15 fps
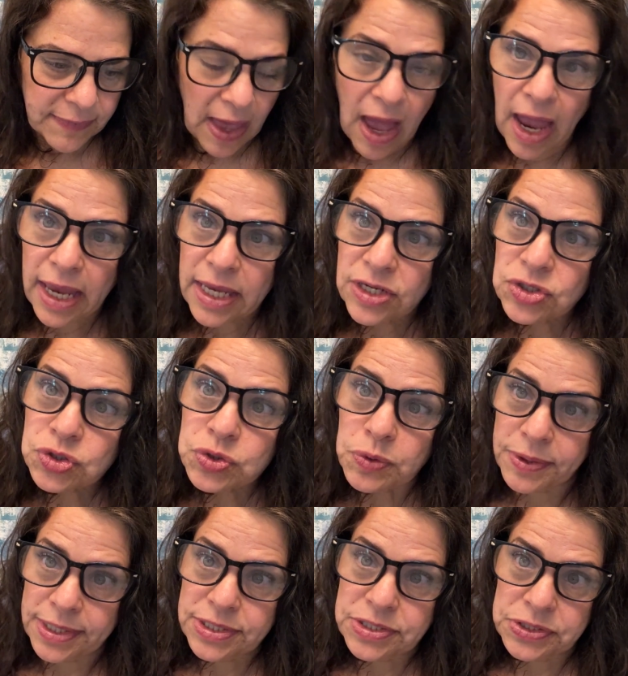I
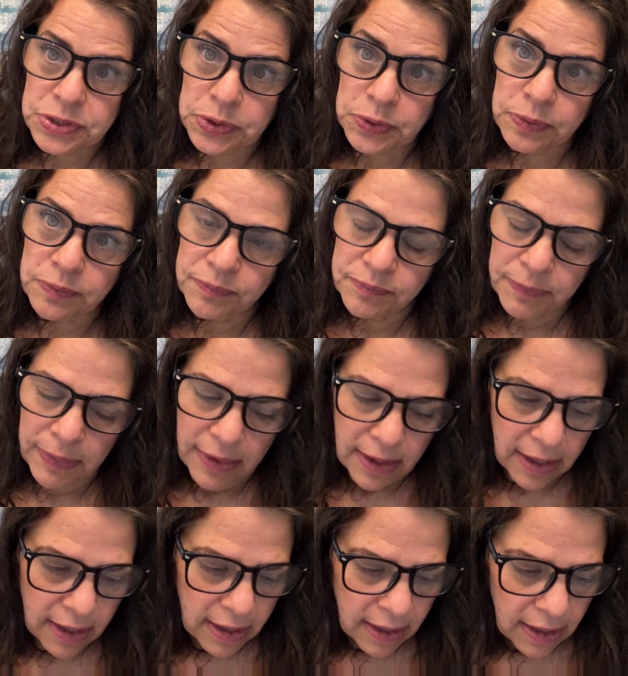enjoy too.
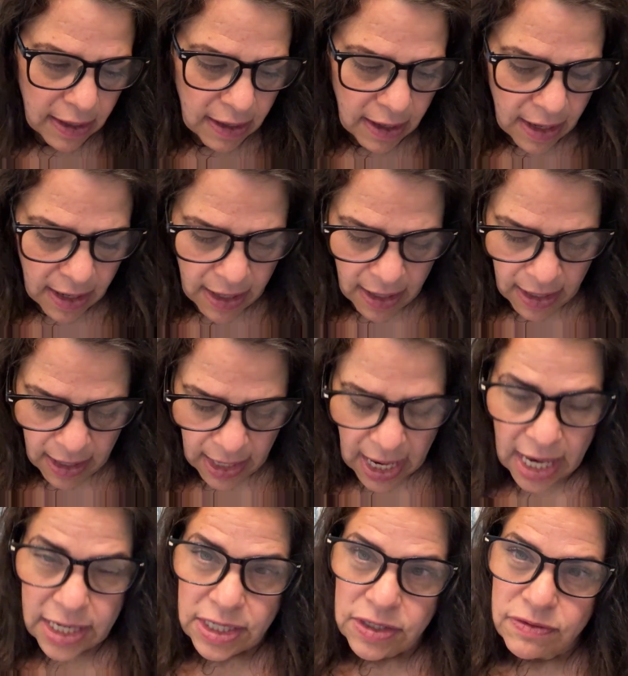
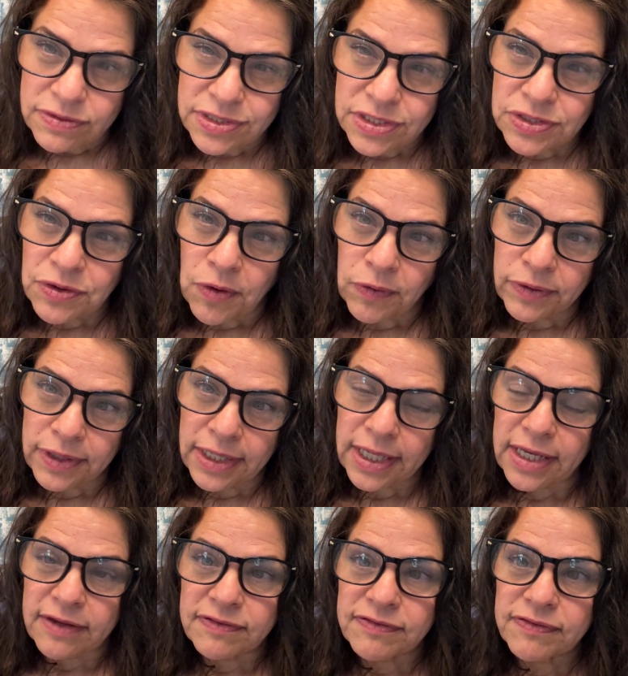And he uses gold
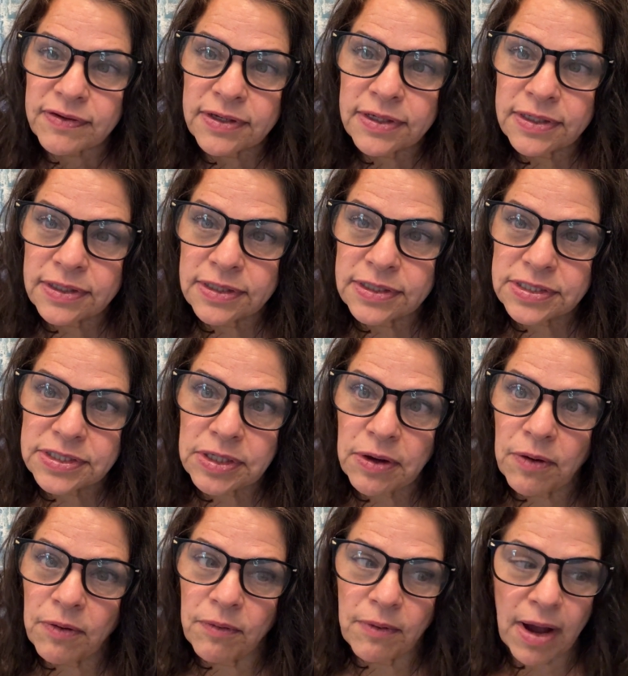leaf.
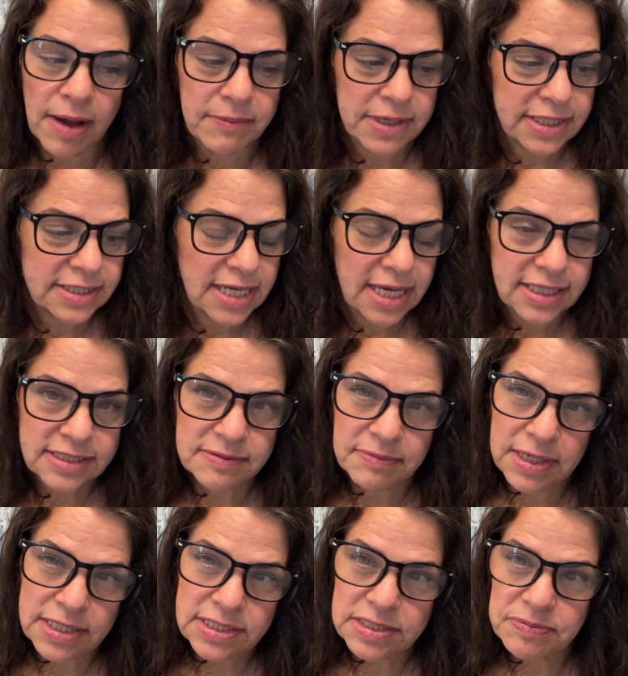So I'm going to take some
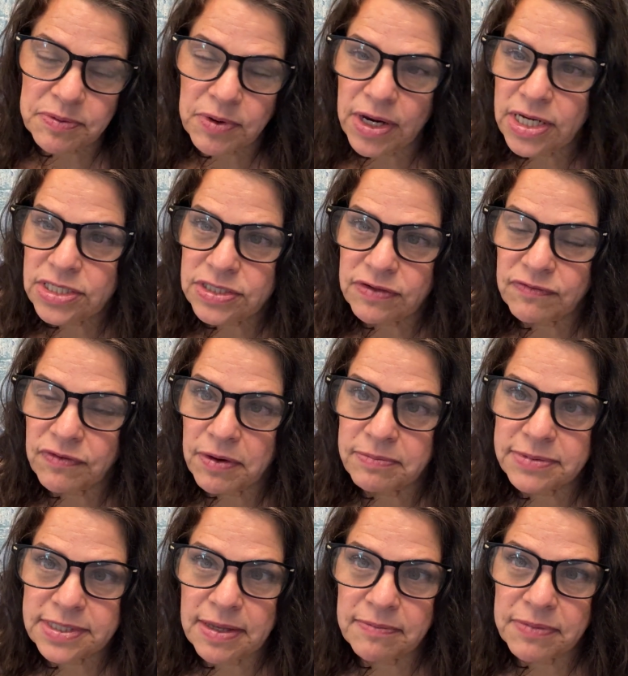inspiration from
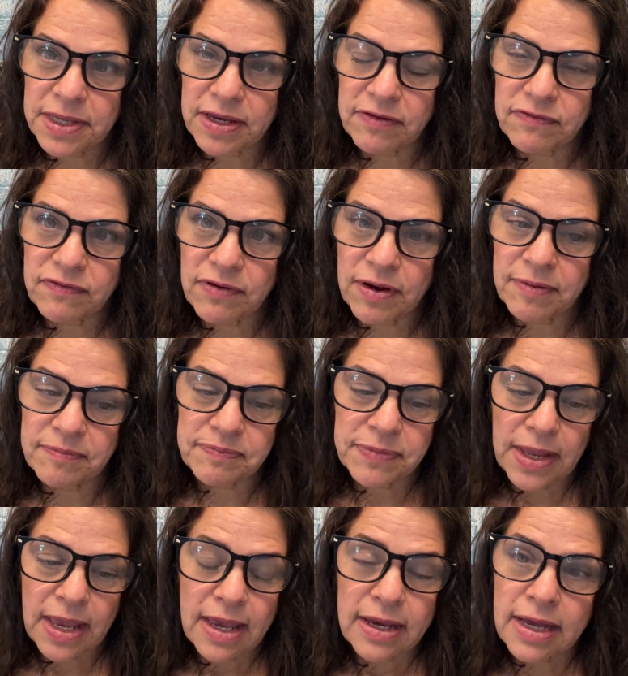something from
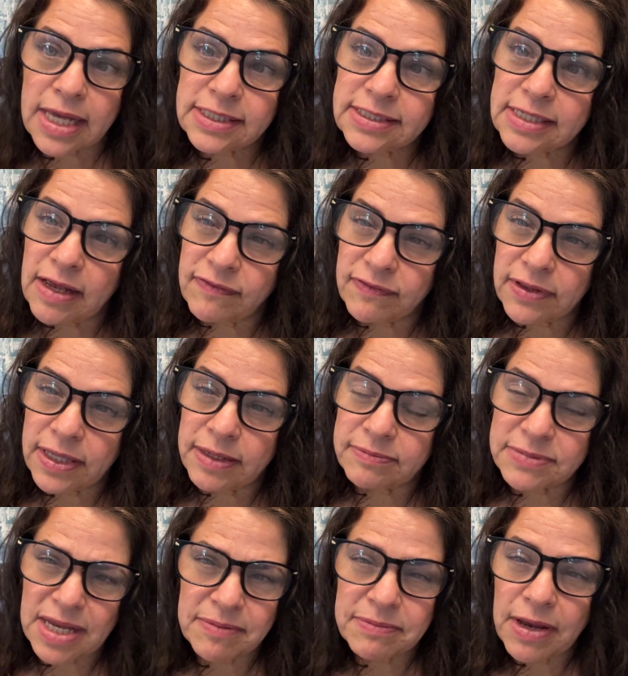Gustav
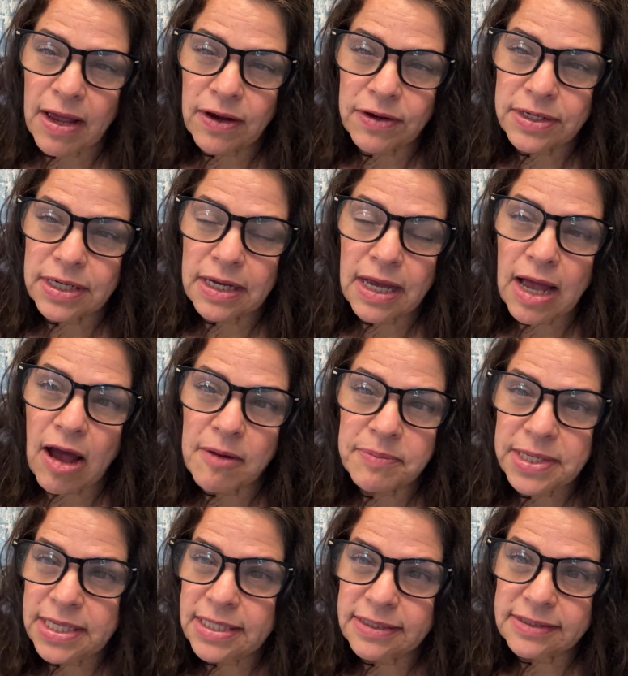Klimt. I'm not going to
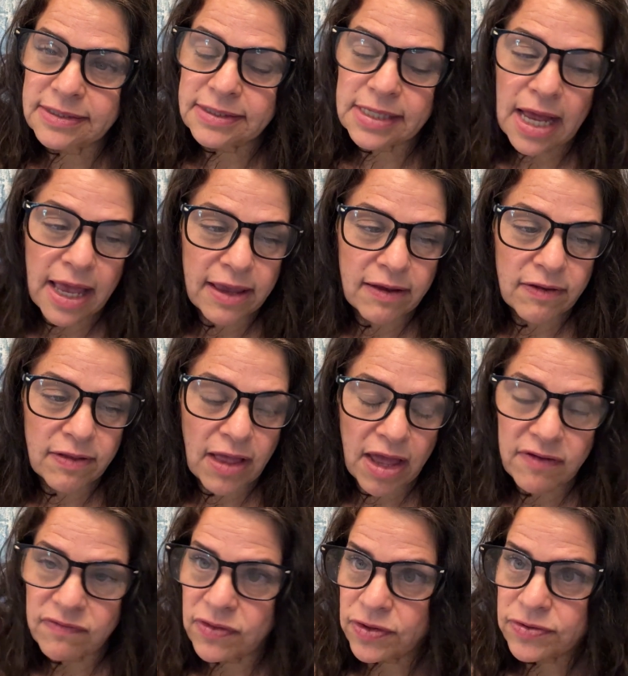copy his style.
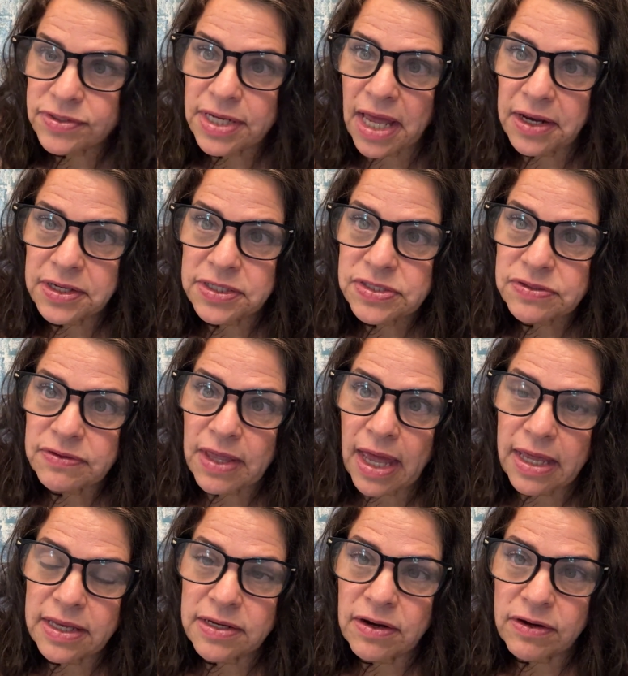I've learned how to do
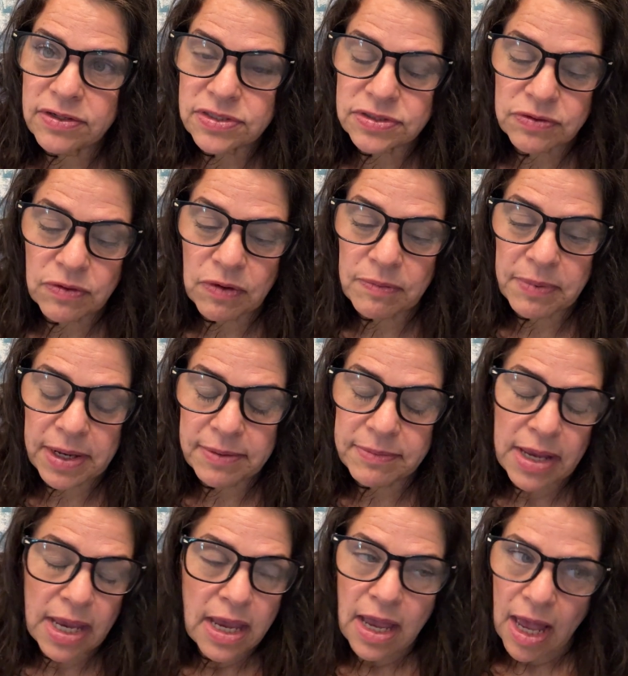that in art school, but
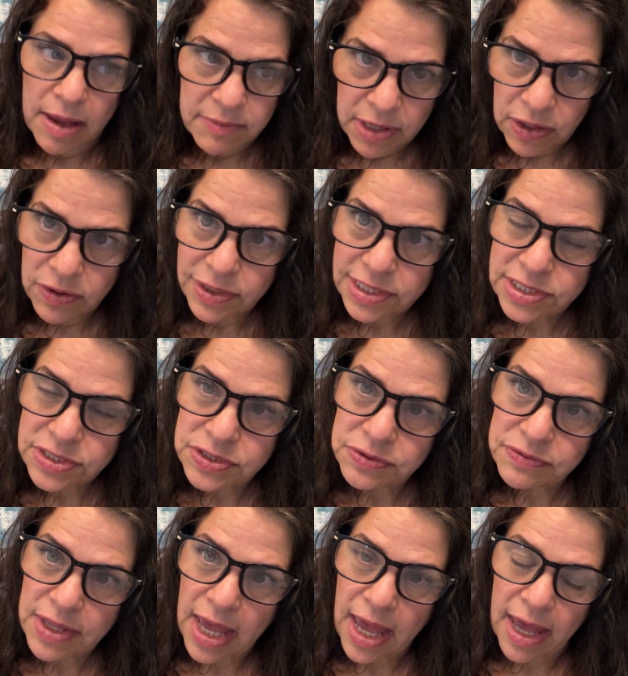I'm not going to
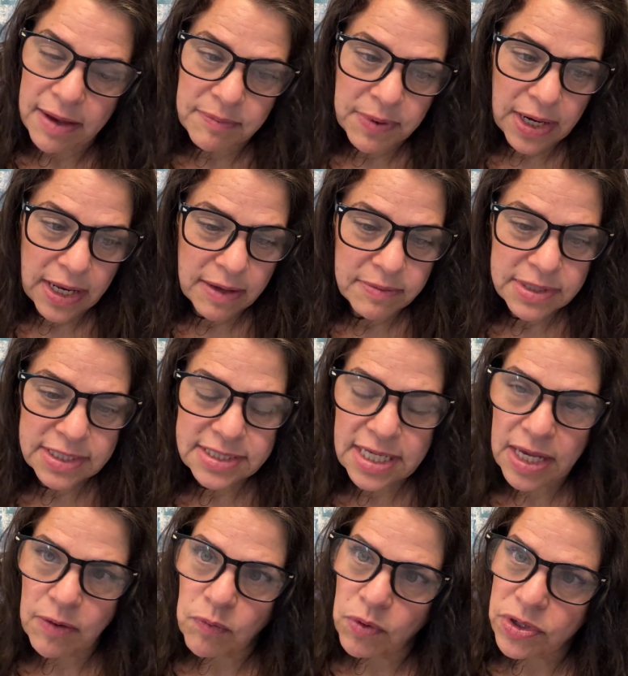do that. But I am going to
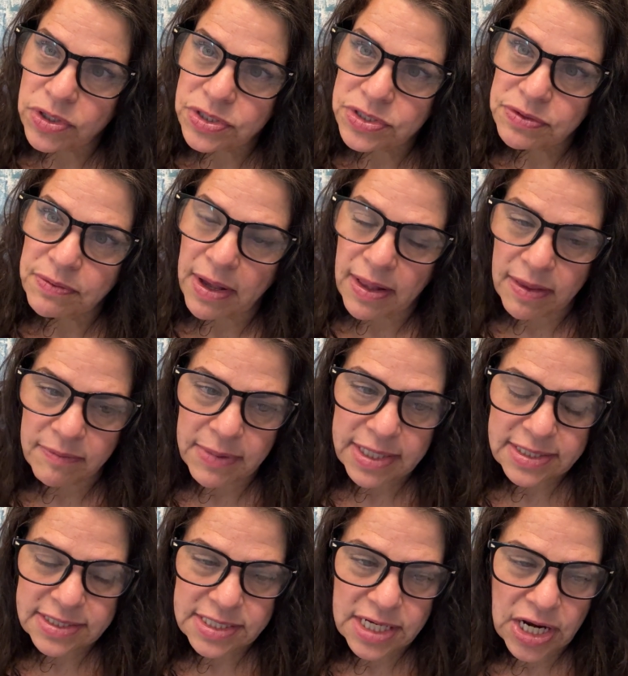take 1 or 2
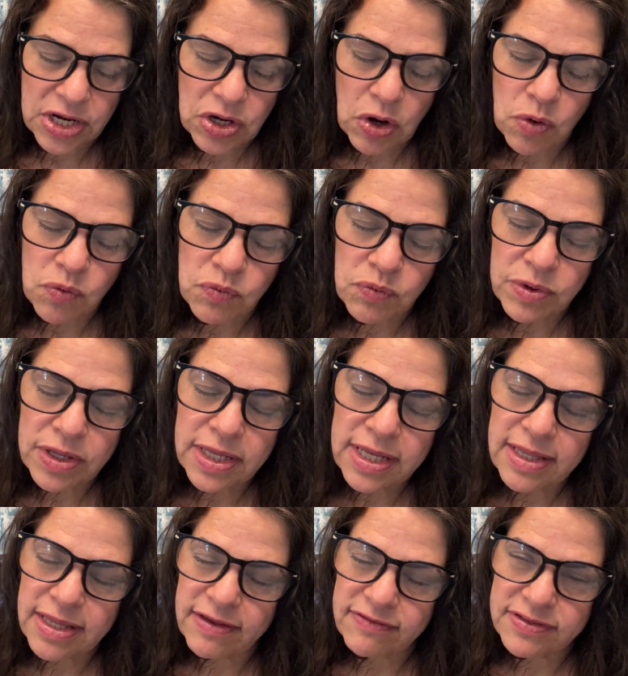elements that I know really
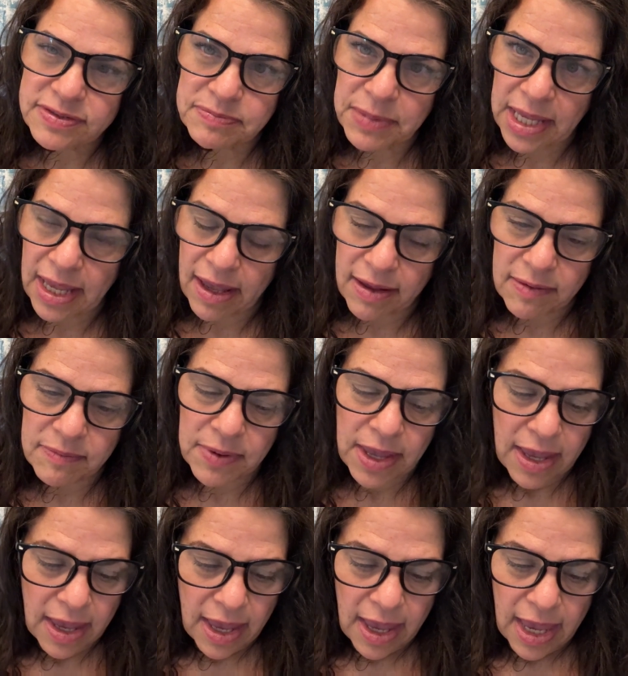lift me up
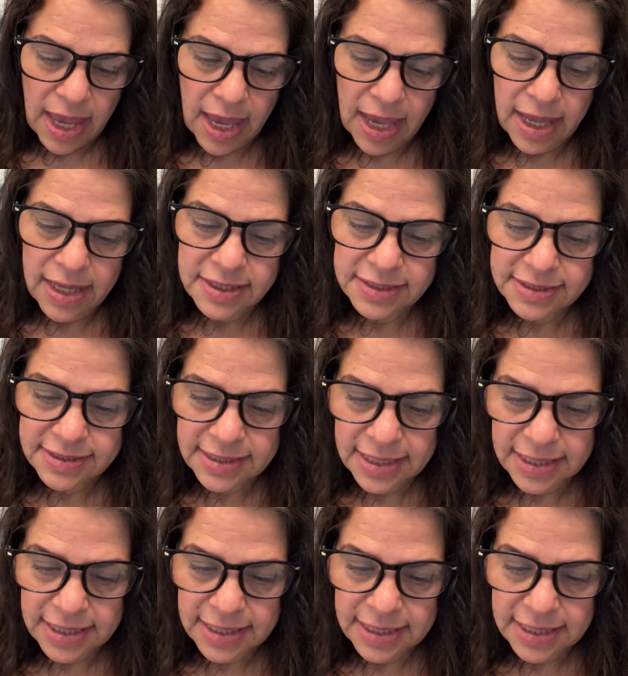and